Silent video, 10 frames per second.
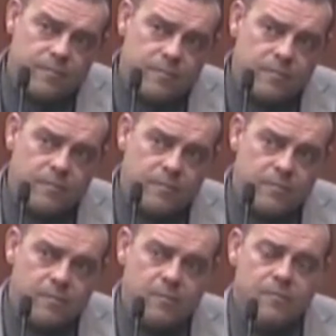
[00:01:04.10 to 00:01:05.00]

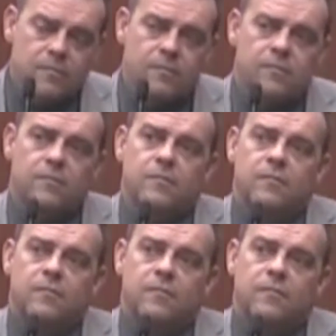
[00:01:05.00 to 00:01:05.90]

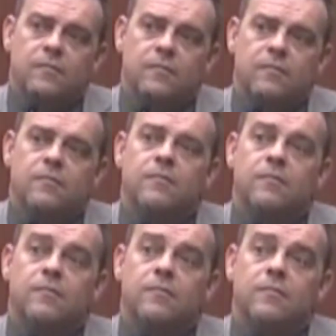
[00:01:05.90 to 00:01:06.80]

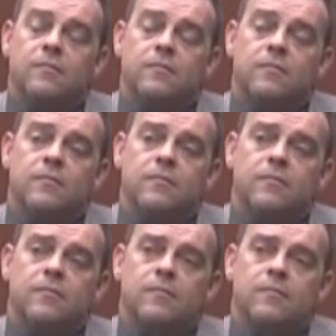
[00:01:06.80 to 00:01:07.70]

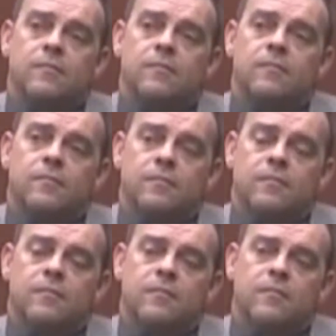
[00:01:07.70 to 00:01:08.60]

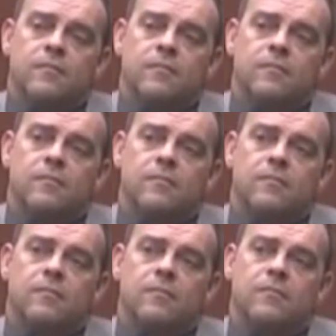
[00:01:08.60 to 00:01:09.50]
(not speaking)